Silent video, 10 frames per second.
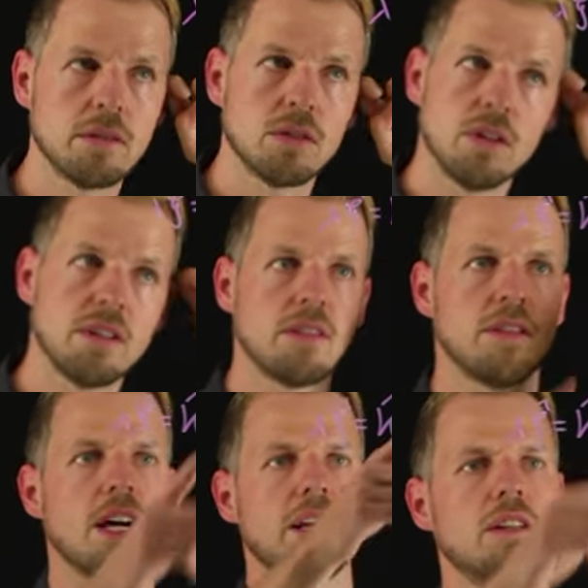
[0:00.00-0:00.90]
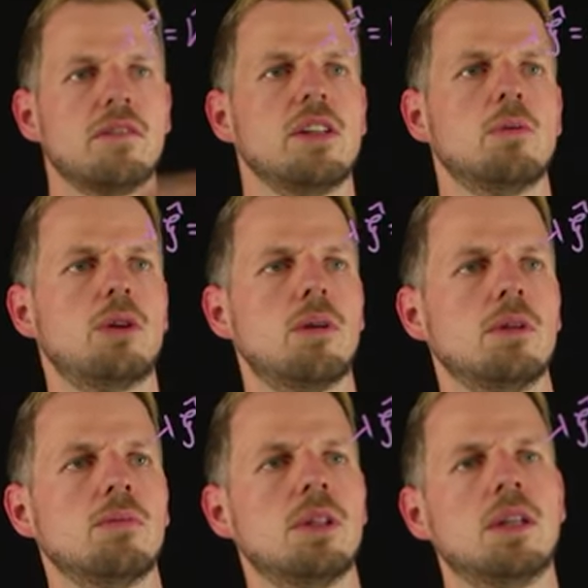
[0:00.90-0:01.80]
So this is the eigenvalue
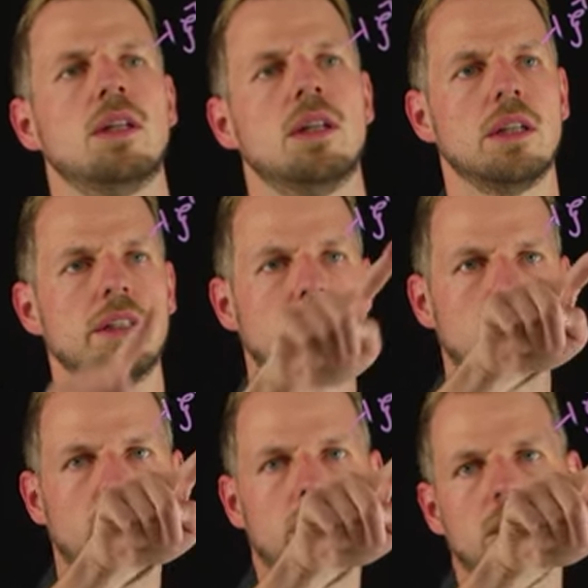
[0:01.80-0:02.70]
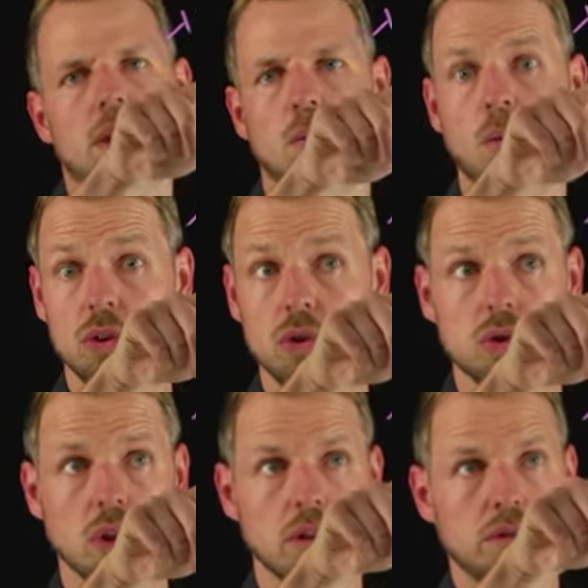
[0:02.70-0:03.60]
problem that we want to
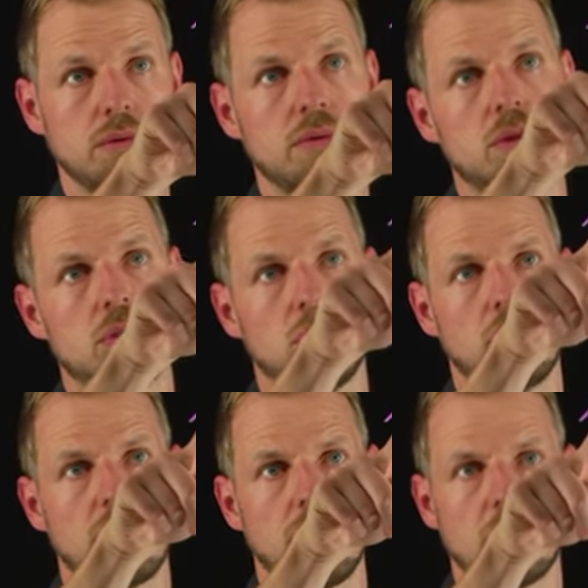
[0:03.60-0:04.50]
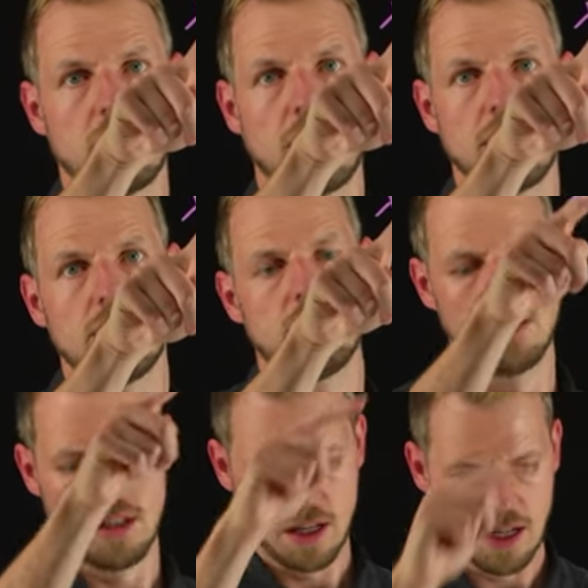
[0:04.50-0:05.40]
solve so that the
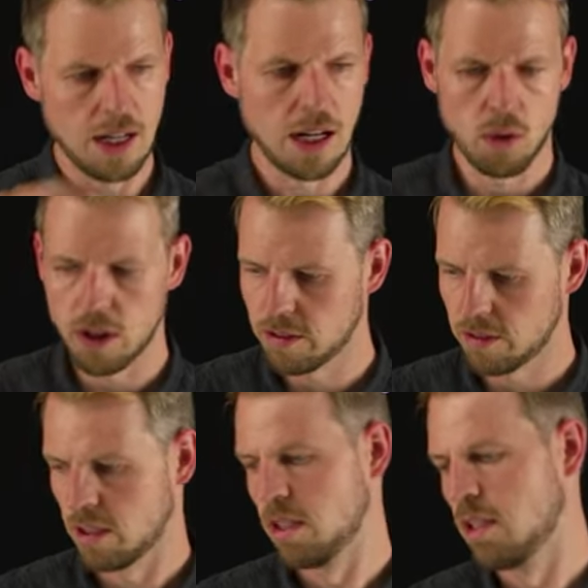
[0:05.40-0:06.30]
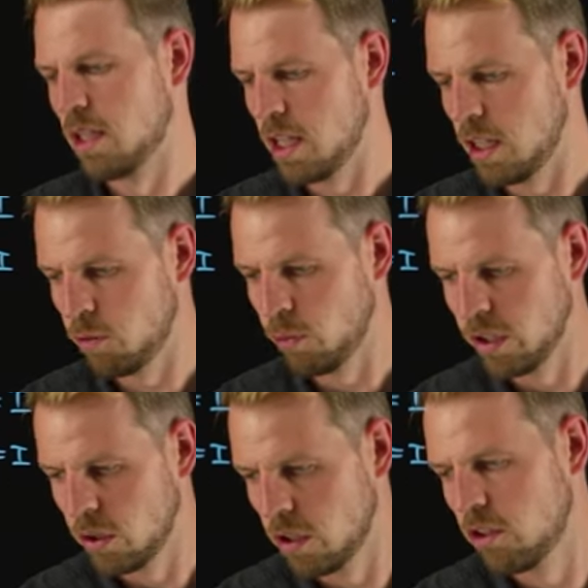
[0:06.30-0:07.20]
allow us, if we
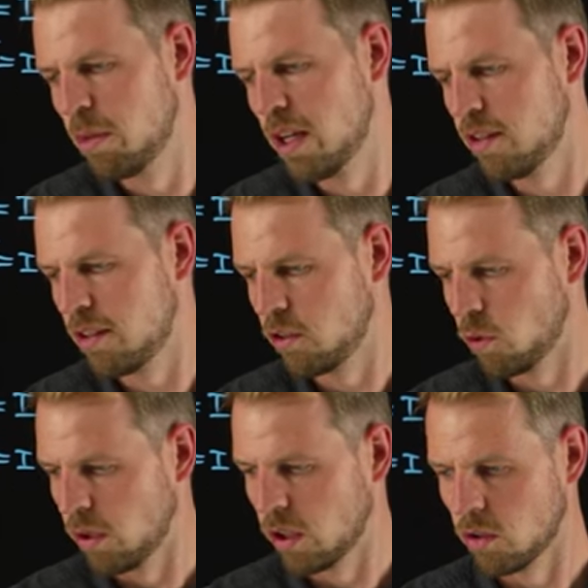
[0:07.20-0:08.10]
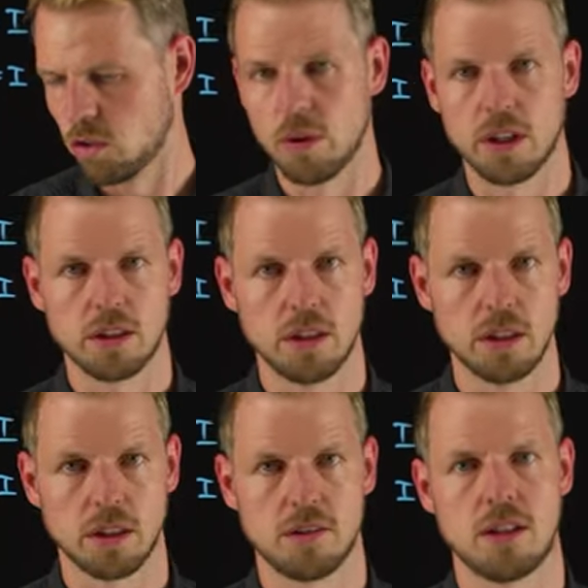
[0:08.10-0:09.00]
knew the spaces, to reconstruct the
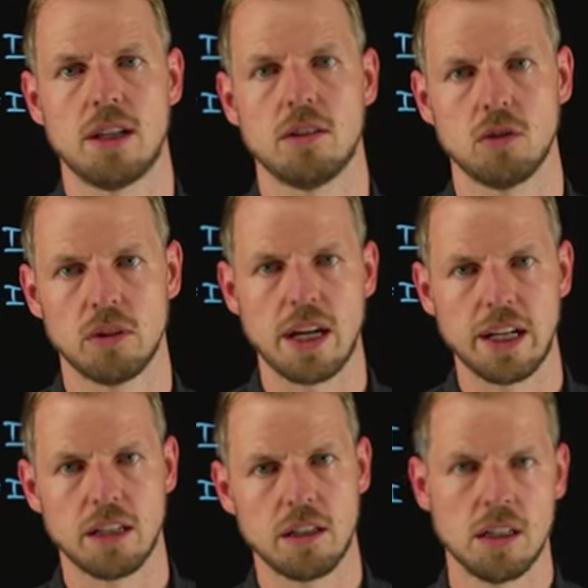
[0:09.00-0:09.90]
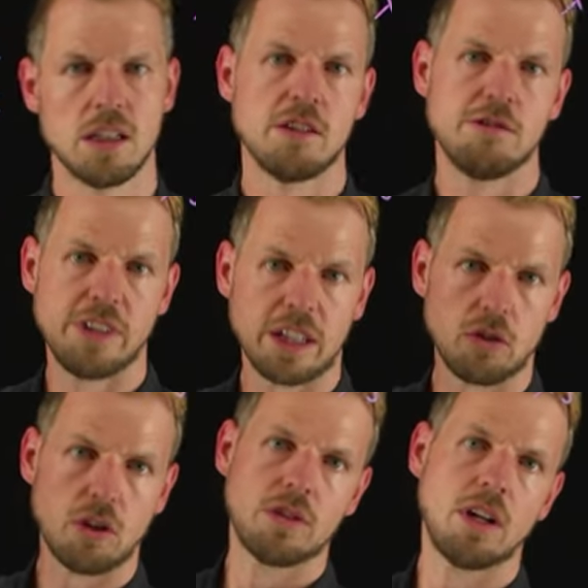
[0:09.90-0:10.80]
xi, so the
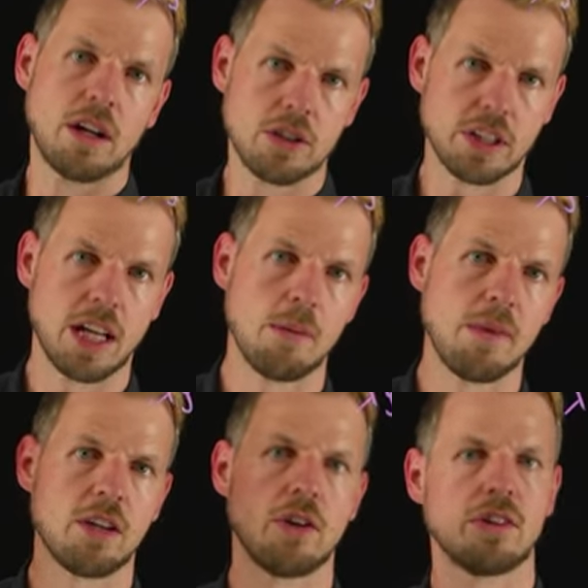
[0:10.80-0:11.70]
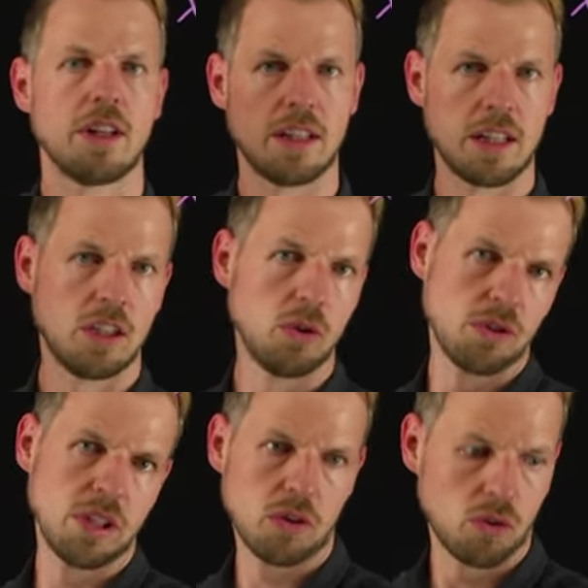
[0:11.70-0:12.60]
eigenvector of the large K matrix, and then use
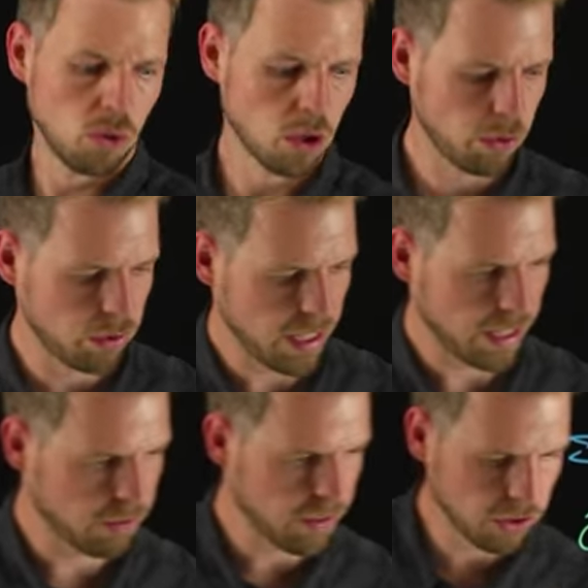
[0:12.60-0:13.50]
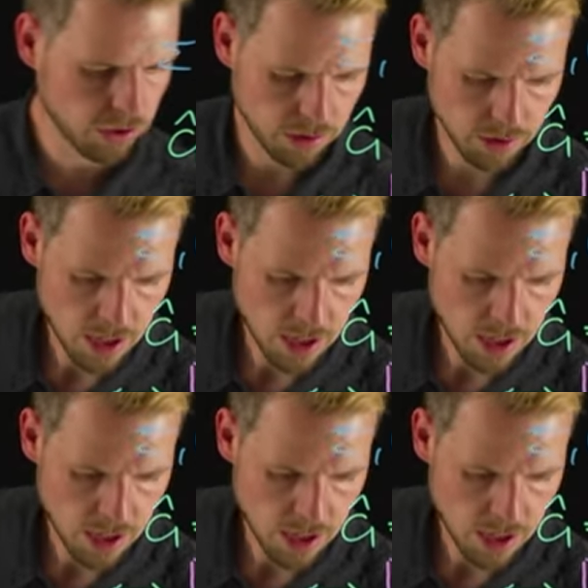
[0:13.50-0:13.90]
this to compute the eigenfunctions.